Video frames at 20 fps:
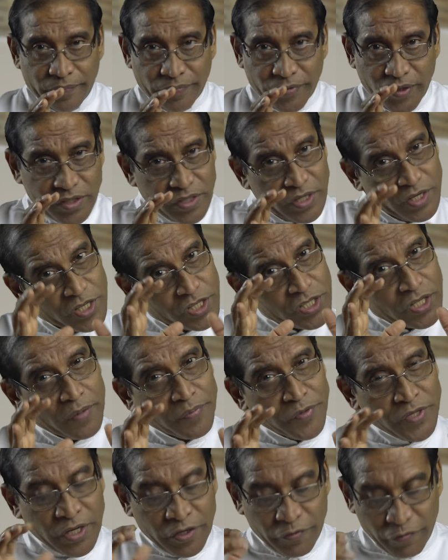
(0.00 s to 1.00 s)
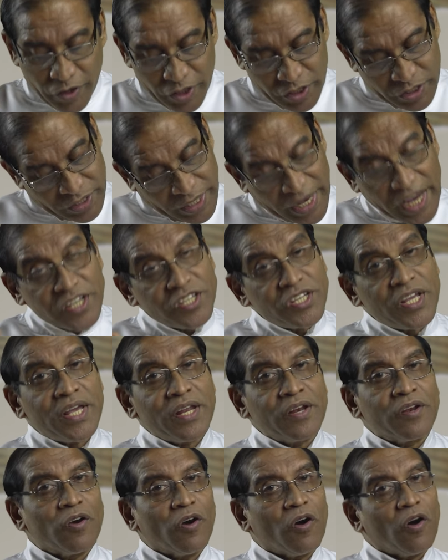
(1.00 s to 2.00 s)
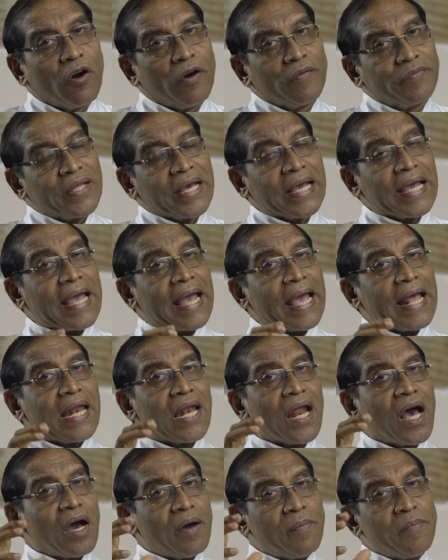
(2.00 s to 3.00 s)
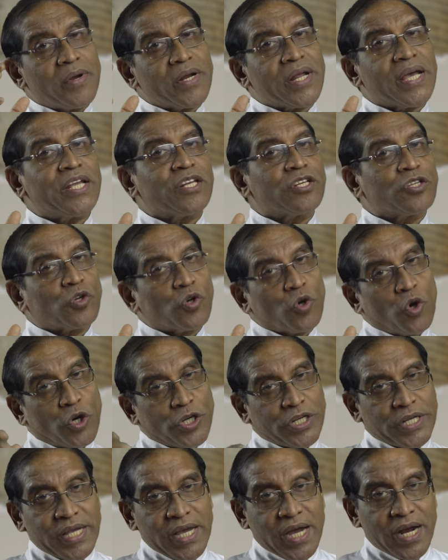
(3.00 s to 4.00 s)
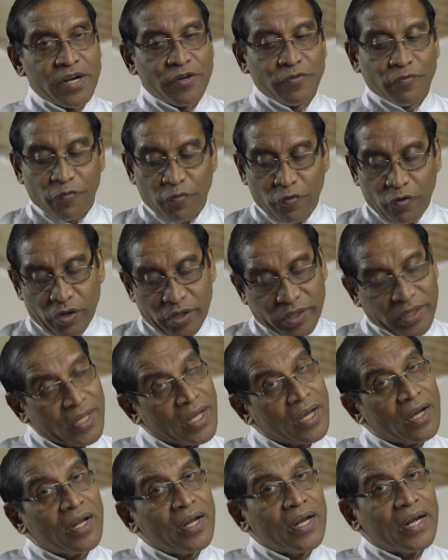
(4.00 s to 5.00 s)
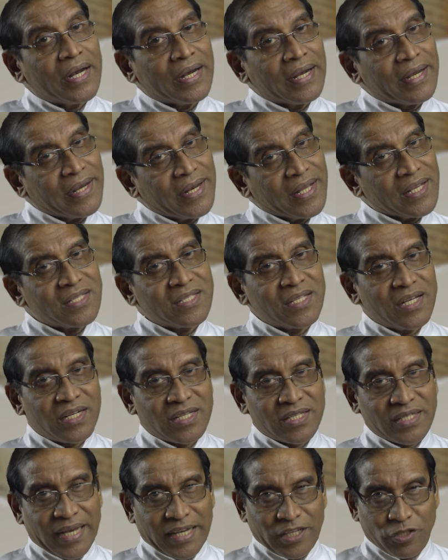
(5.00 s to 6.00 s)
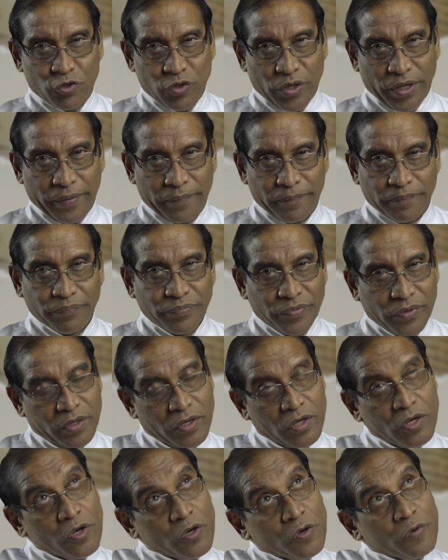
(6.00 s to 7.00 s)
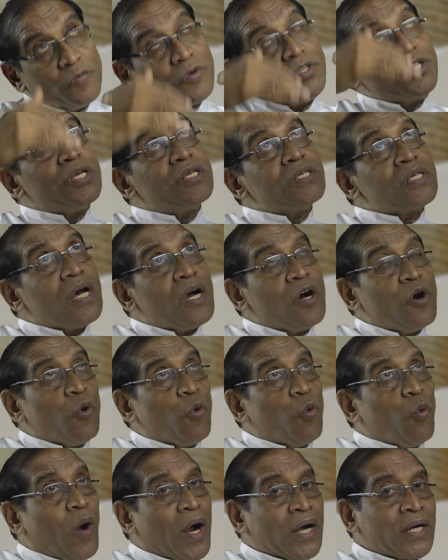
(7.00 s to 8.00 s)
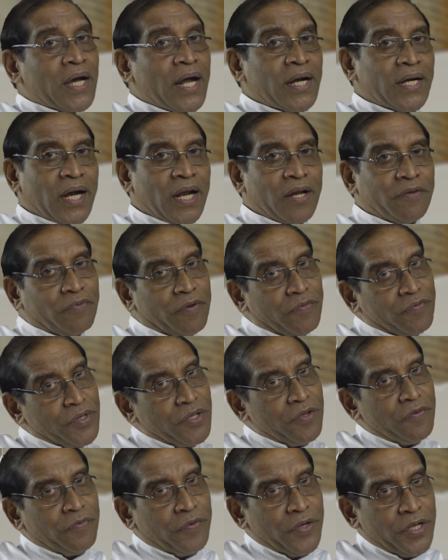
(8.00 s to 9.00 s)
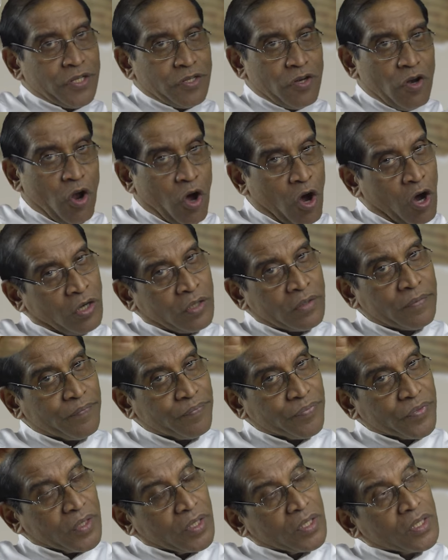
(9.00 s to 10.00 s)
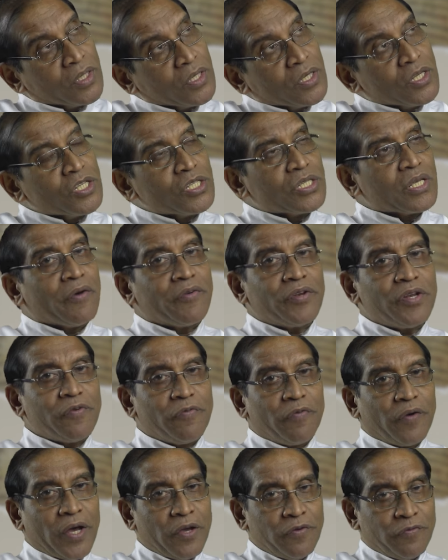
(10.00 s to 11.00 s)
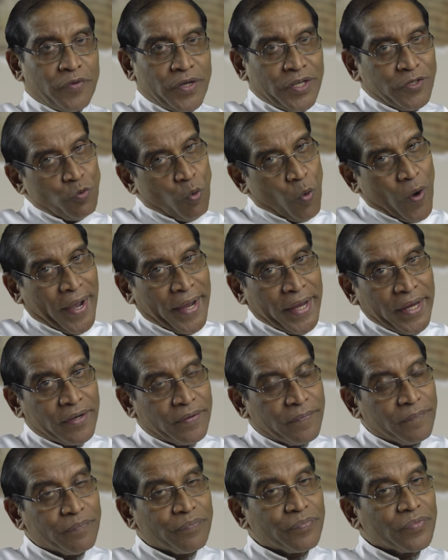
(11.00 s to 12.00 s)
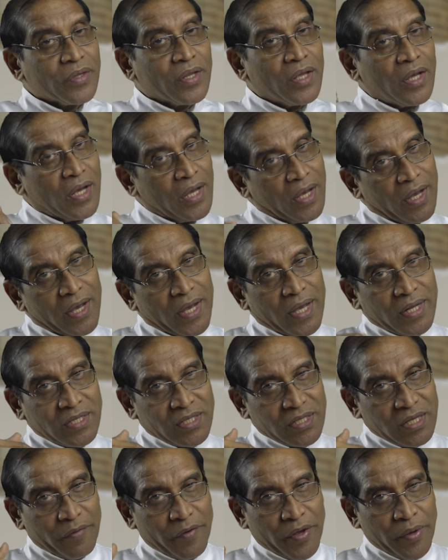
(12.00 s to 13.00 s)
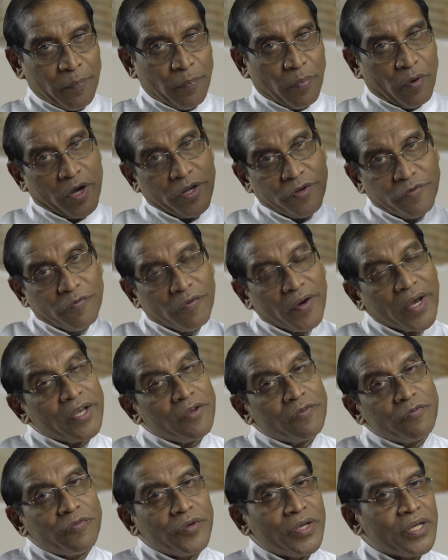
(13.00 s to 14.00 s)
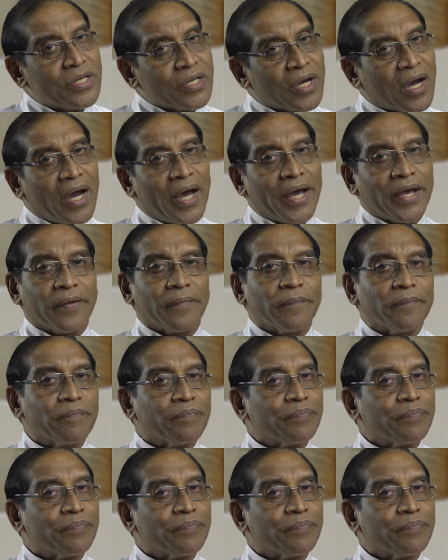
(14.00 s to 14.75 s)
There's a description in verse 18 of the elaborate courtyard for the desert sanctuary, which is 150 feet long, 75 feet wide, and 7.5 feet high.